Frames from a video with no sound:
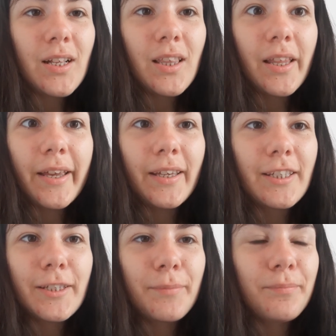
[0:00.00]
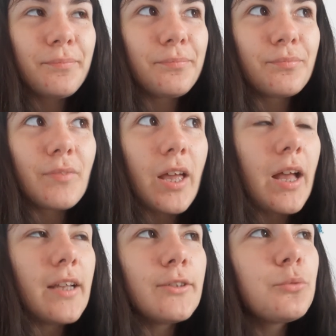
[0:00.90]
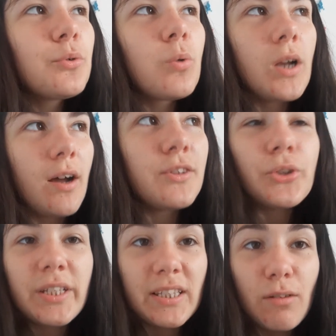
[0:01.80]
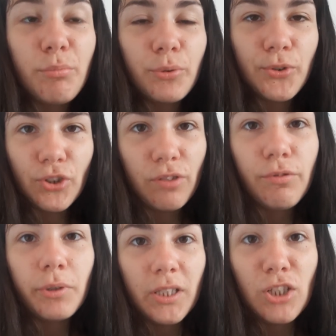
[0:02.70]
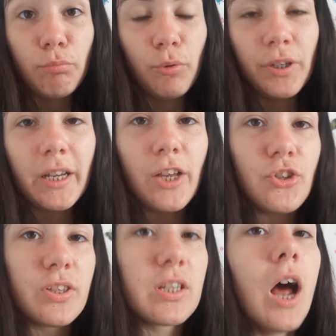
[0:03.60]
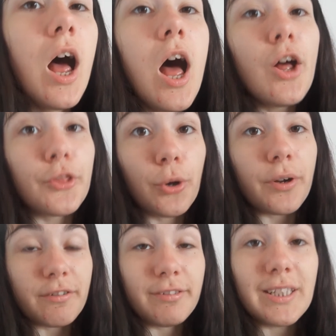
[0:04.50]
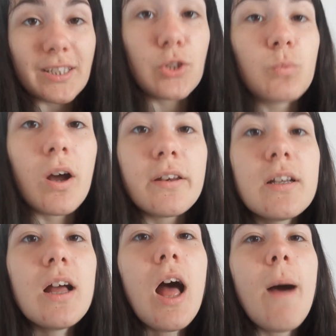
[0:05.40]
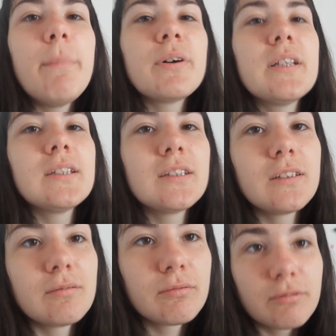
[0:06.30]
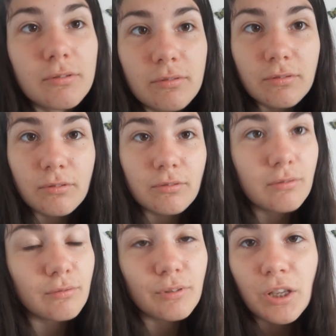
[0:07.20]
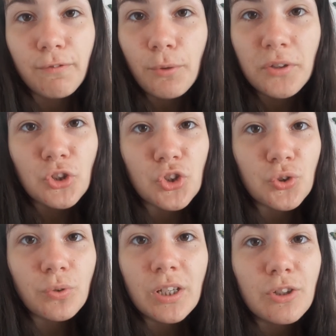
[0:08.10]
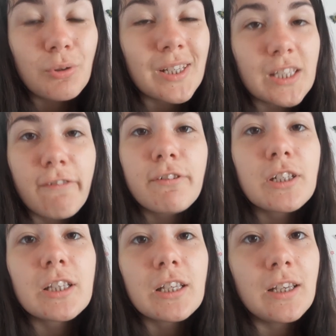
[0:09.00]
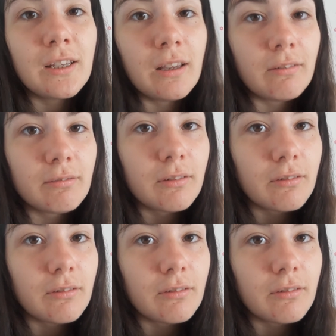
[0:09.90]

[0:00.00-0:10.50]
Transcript: Like, I don't know what other example to give you at this point. I just thought of this one. But if you understood it, you can definitely